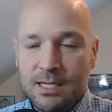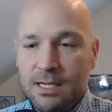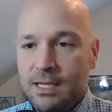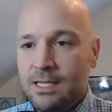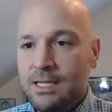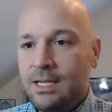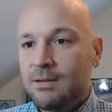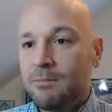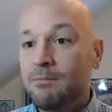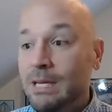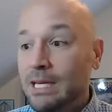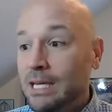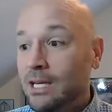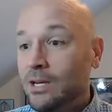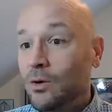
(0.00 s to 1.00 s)
And instead of
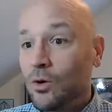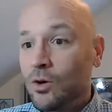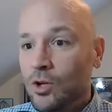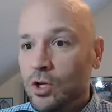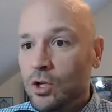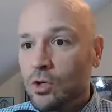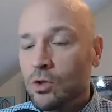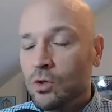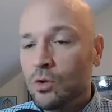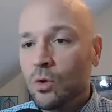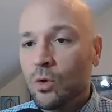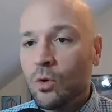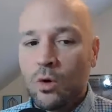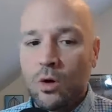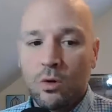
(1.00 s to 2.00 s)
me or you
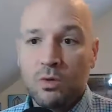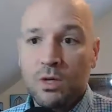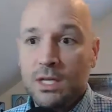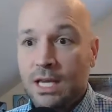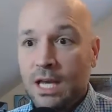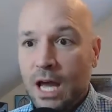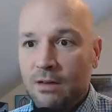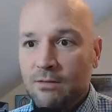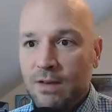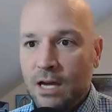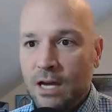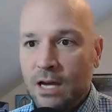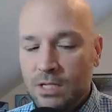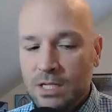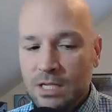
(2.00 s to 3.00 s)
or a really high
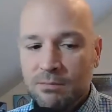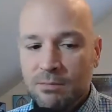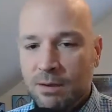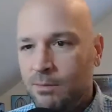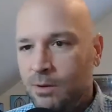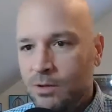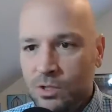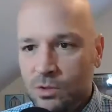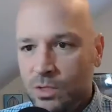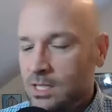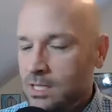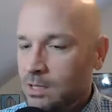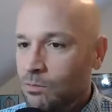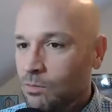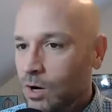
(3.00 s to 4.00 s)
value team member doing
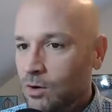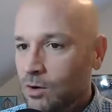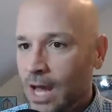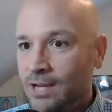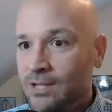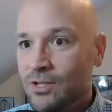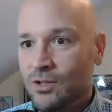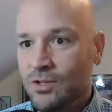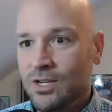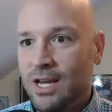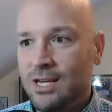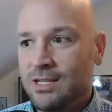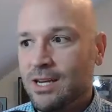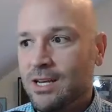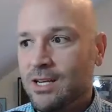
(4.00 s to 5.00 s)
some rote
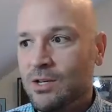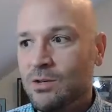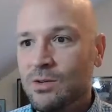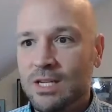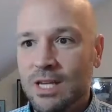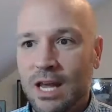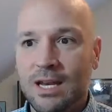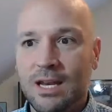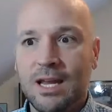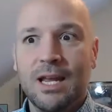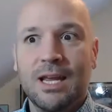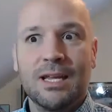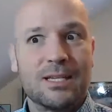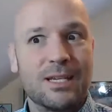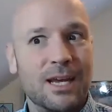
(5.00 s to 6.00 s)
exercise, like you said,
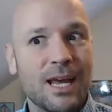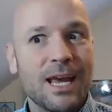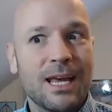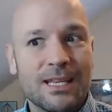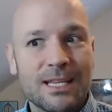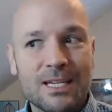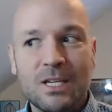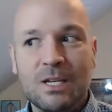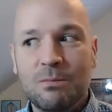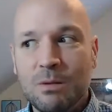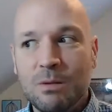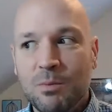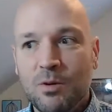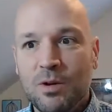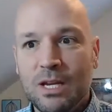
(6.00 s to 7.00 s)
it's like this could be
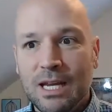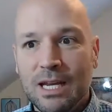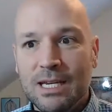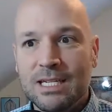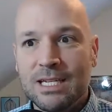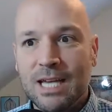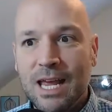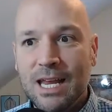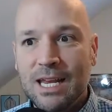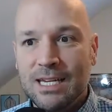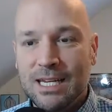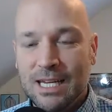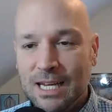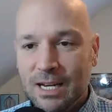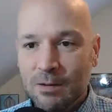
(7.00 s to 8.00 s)
pretty exciting to
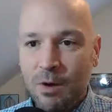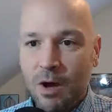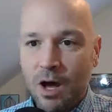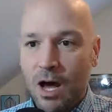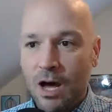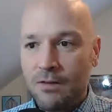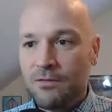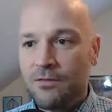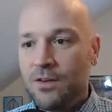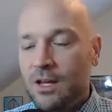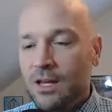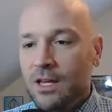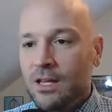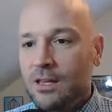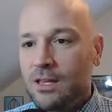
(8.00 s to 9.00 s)
get them off
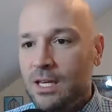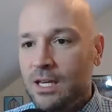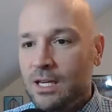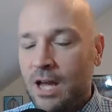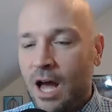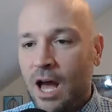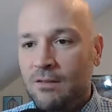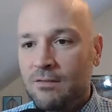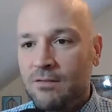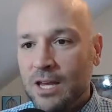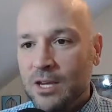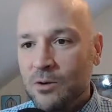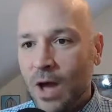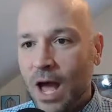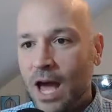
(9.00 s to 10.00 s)
the
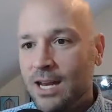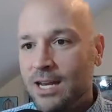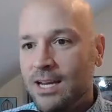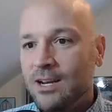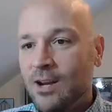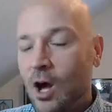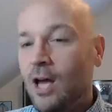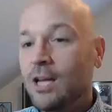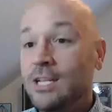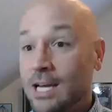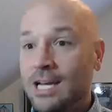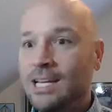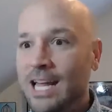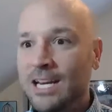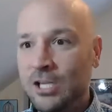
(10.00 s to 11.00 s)
non-value added and onto
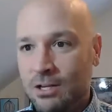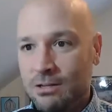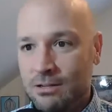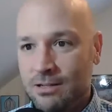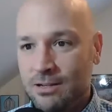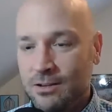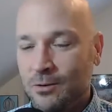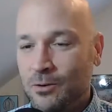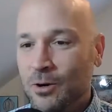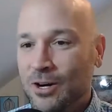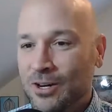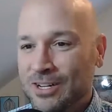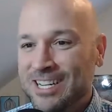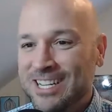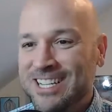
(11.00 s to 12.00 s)
collections or
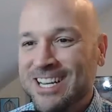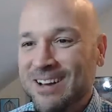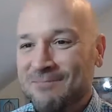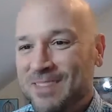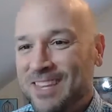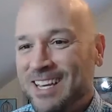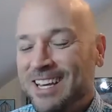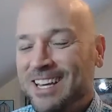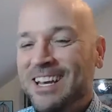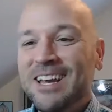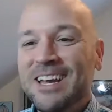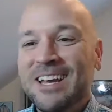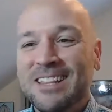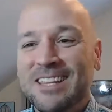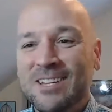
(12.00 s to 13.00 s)
something
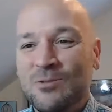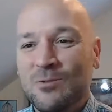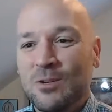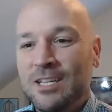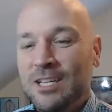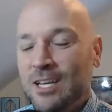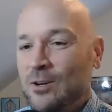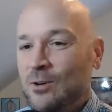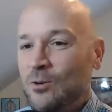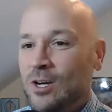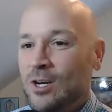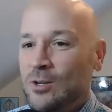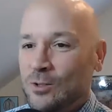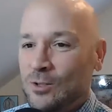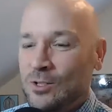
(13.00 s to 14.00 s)
that's really
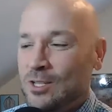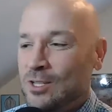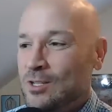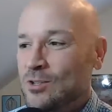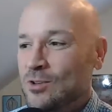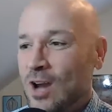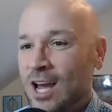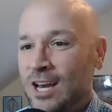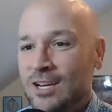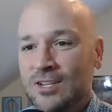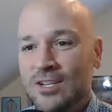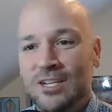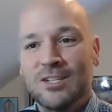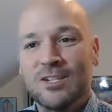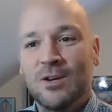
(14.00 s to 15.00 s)
critical to the
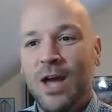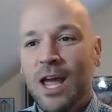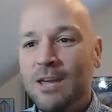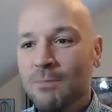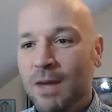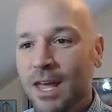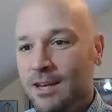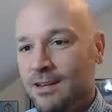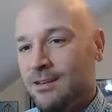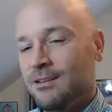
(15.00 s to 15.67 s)
strategy. So amen.